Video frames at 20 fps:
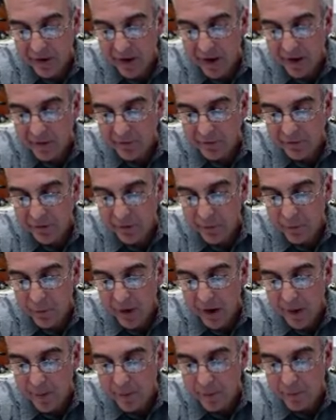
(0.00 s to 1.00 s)
actually
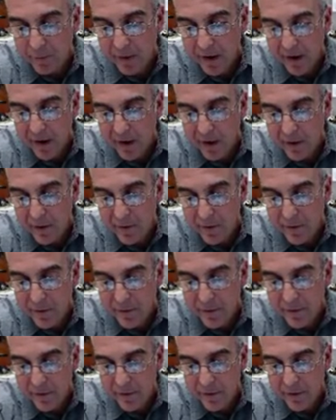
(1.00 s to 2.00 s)
wrap around
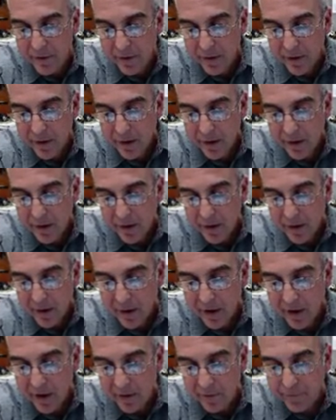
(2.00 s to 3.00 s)

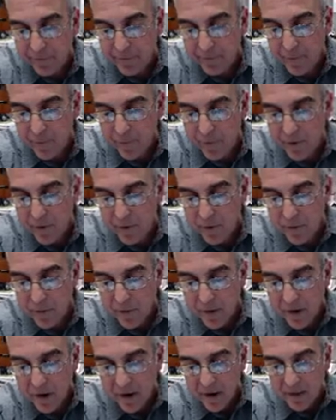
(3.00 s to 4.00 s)
and form
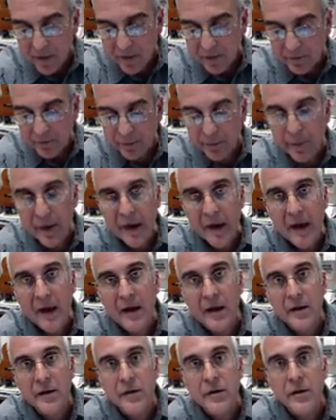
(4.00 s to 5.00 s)
this
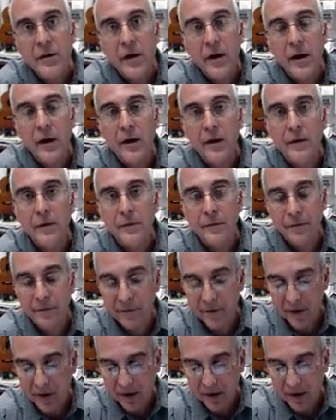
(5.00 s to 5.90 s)
band of